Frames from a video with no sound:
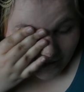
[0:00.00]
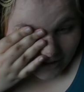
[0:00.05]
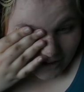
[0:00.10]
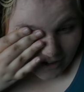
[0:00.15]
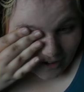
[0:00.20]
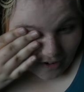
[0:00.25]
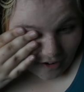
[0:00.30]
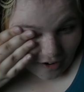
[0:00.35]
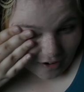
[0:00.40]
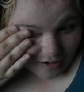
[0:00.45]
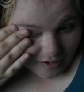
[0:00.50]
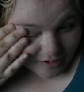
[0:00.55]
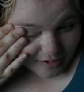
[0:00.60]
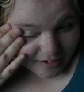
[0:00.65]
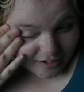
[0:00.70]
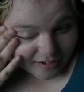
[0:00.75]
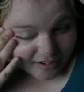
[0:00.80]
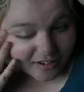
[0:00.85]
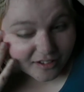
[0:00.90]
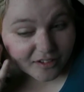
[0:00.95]
you know,
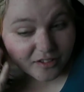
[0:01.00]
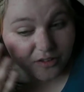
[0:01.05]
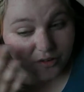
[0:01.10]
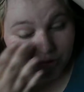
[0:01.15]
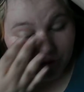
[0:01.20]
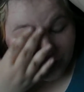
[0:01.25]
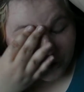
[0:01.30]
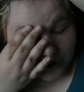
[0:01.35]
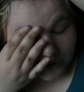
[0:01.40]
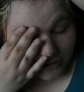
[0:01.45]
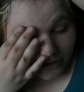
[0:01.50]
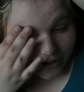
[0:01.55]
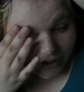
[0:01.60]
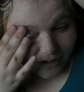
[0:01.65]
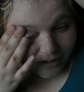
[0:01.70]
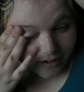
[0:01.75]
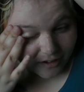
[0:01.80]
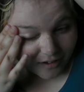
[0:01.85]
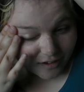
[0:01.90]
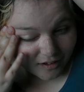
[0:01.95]
sort of
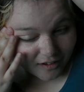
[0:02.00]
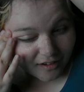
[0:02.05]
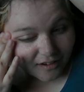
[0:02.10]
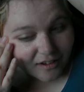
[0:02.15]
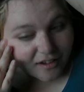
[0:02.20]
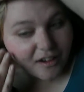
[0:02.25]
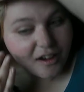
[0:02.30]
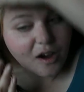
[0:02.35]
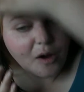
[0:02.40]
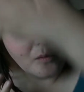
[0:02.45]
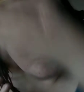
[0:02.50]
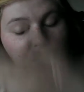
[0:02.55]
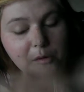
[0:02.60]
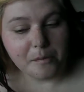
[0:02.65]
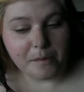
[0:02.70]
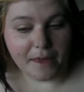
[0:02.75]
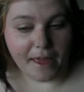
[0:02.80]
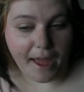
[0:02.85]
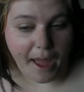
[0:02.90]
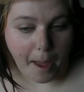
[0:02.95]

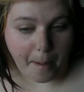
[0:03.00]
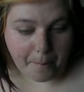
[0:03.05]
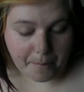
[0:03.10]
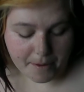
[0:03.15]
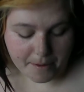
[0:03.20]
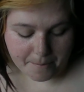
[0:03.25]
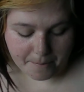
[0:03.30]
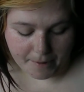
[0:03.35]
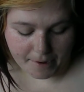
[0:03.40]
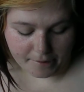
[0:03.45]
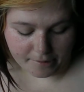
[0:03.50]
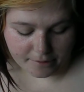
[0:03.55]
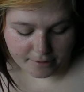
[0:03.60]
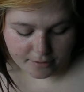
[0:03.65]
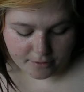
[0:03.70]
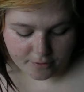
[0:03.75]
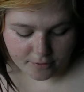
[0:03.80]
wouldn't be happy about it,